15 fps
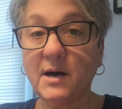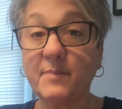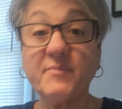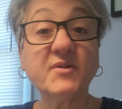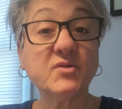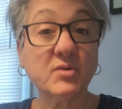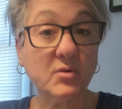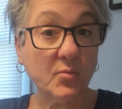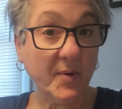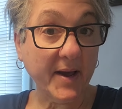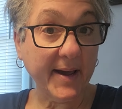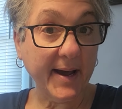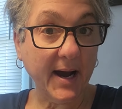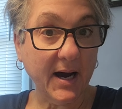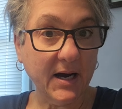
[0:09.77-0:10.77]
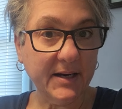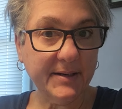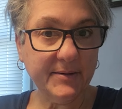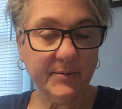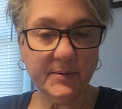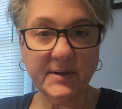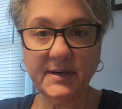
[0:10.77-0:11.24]
This is the way I
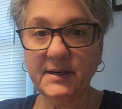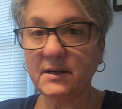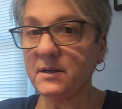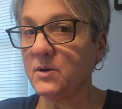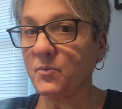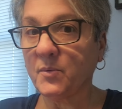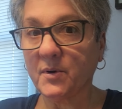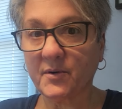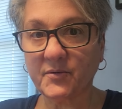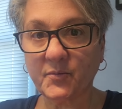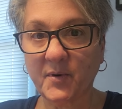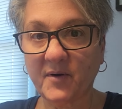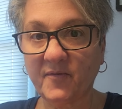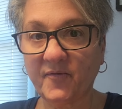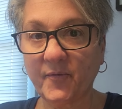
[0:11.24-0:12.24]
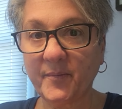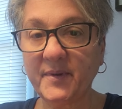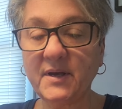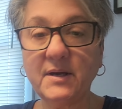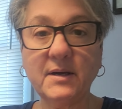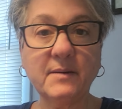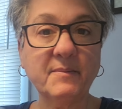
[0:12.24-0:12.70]
do it. It works well for
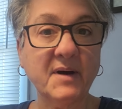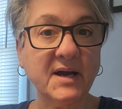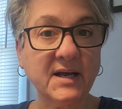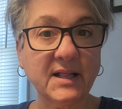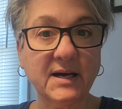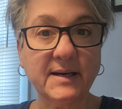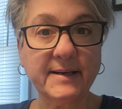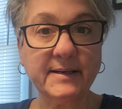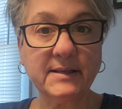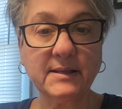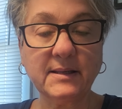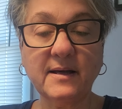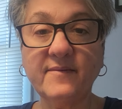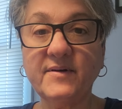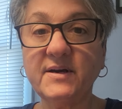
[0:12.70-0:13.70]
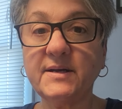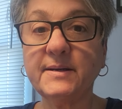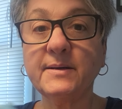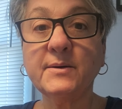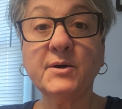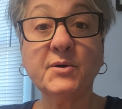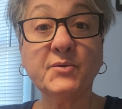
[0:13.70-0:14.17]
me. My clients love it.
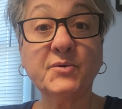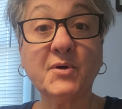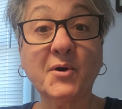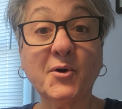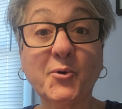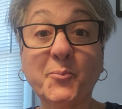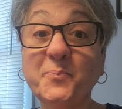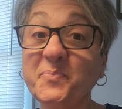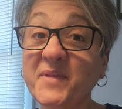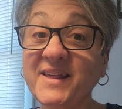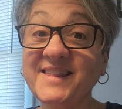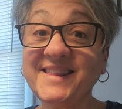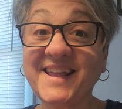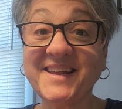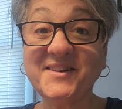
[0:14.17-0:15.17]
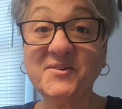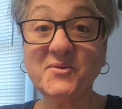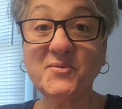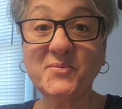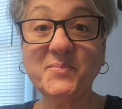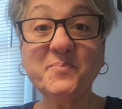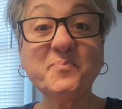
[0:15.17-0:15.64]
So stay
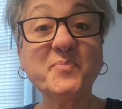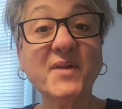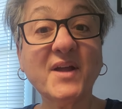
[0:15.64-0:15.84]
tuned.